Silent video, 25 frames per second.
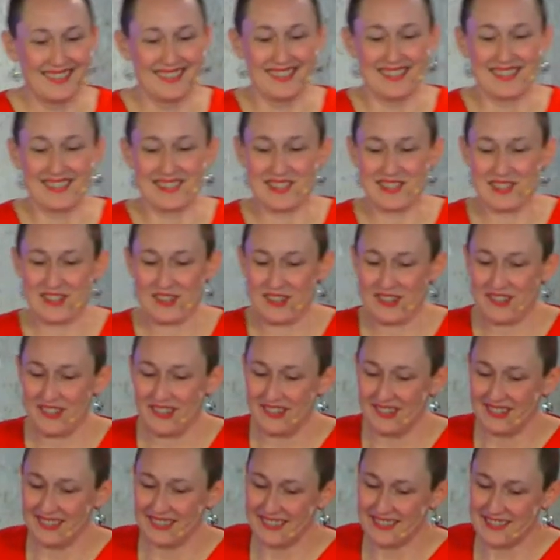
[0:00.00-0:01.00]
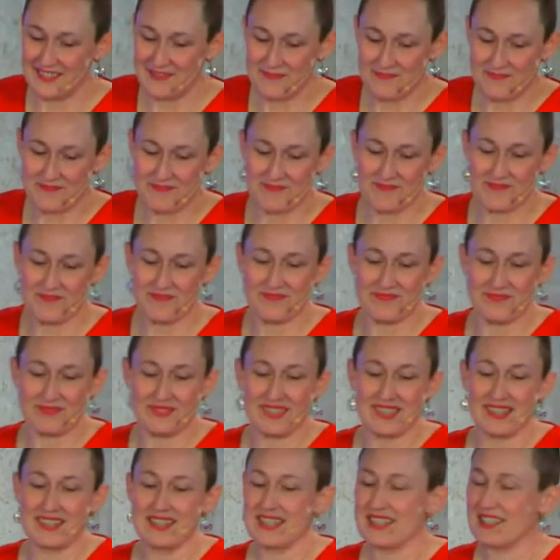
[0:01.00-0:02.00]
So
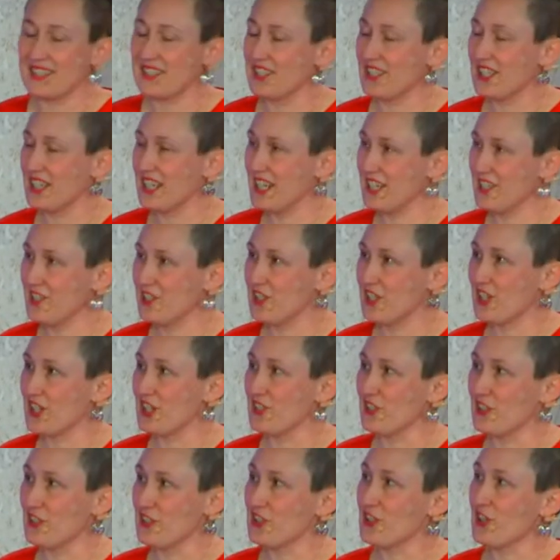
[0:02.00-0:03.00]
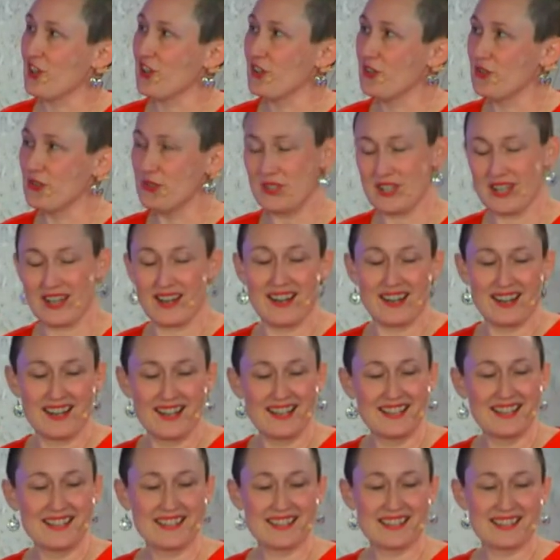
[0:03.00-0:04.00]
this teaching shows
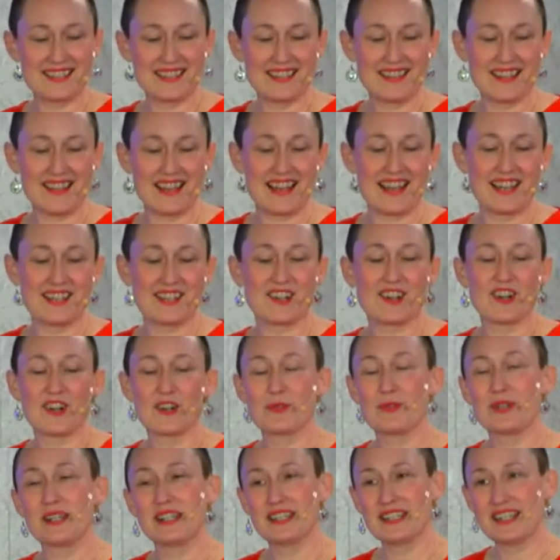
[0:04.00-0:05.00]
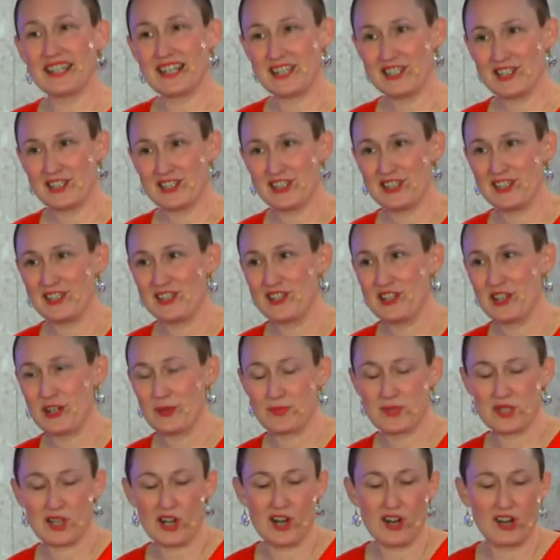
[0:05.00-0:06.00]
us that our
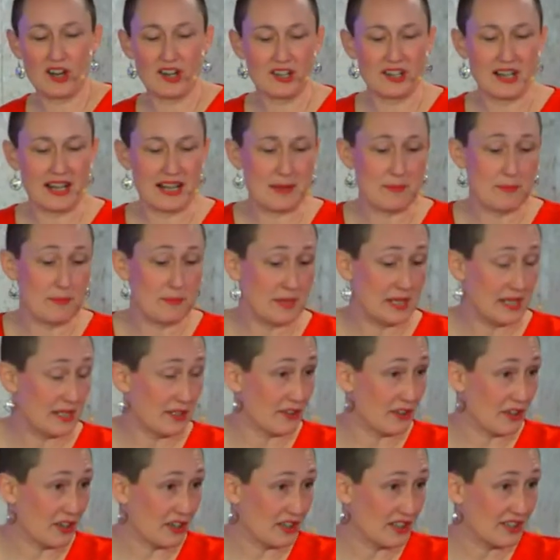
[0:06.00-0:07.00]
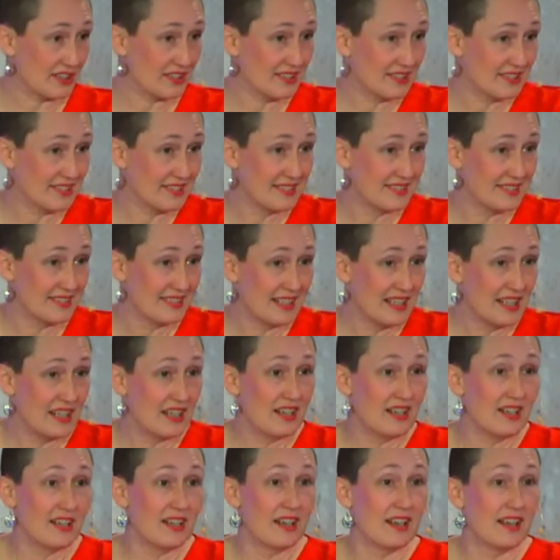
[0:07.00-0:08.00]
relationships are a mirror.
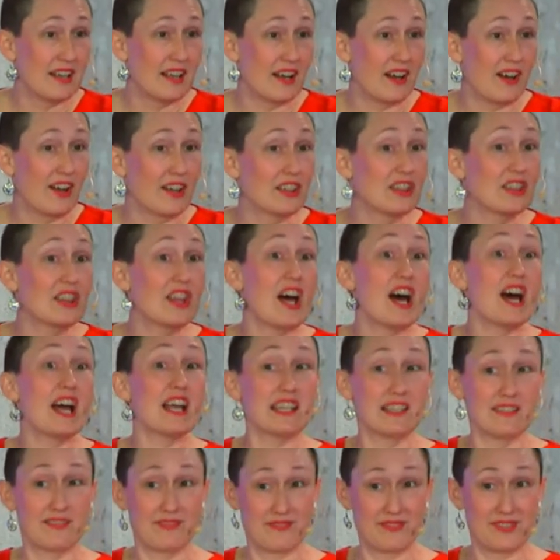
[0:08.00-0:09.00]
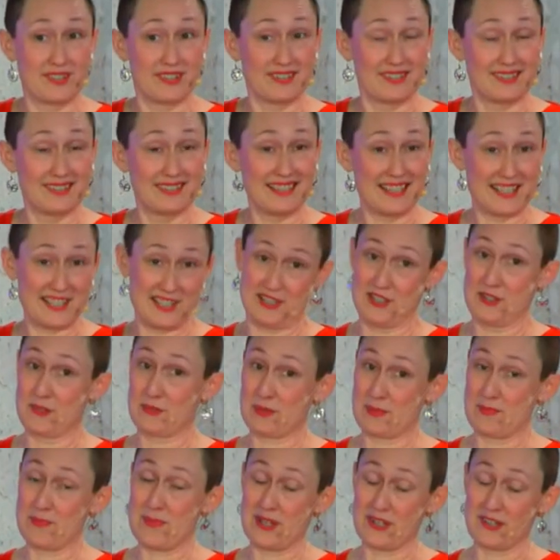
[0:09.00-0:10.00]
Life is
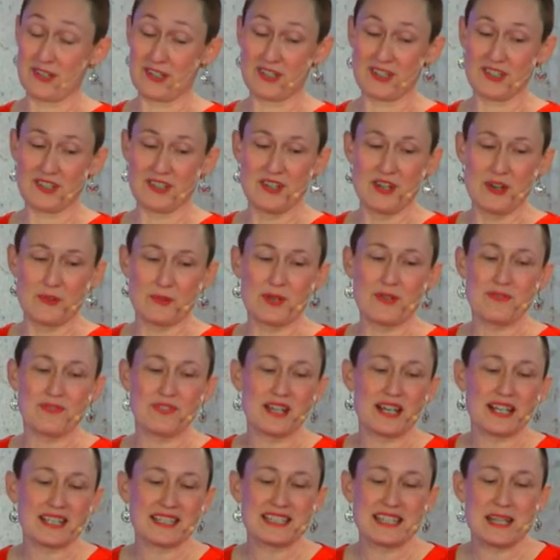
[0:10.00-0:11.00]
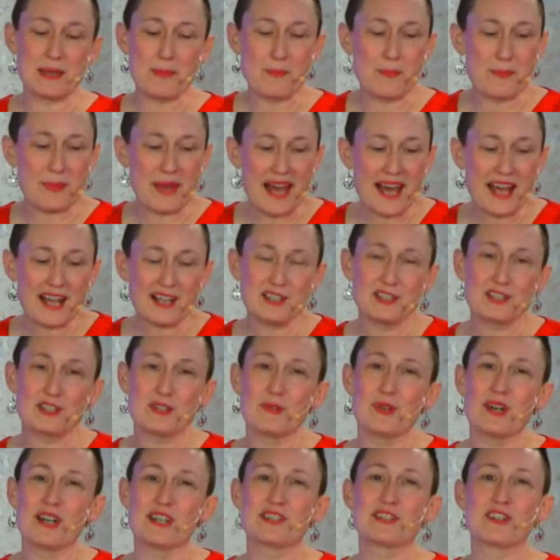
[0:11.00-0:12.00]
a mirror, reflecting back
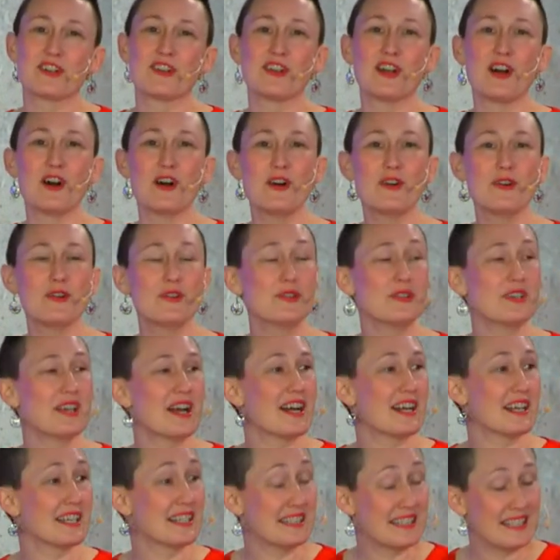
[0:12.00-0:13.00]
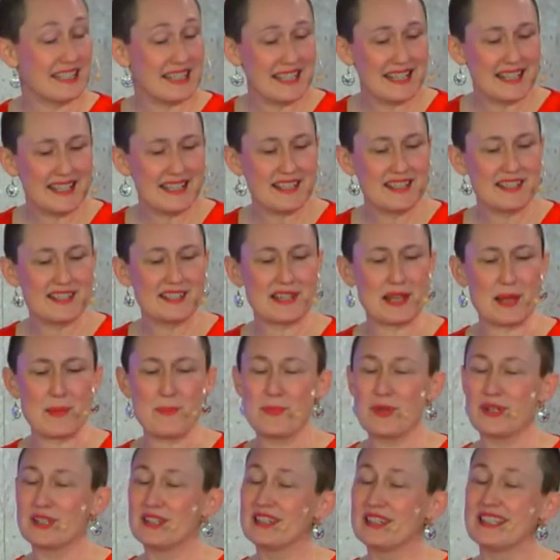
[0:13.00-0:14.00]
to us our own ideas and
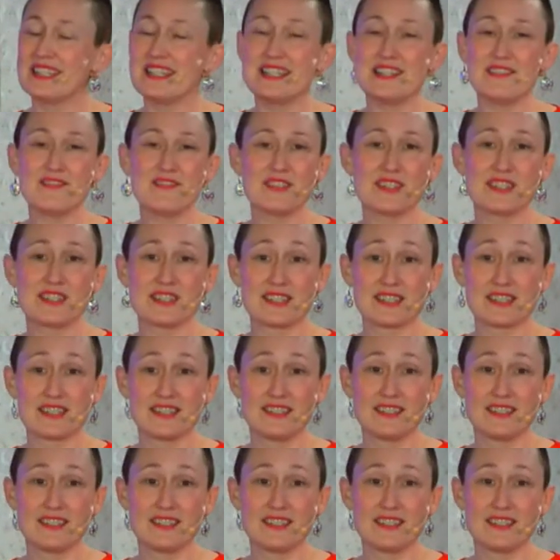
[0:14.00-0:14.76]
beliefs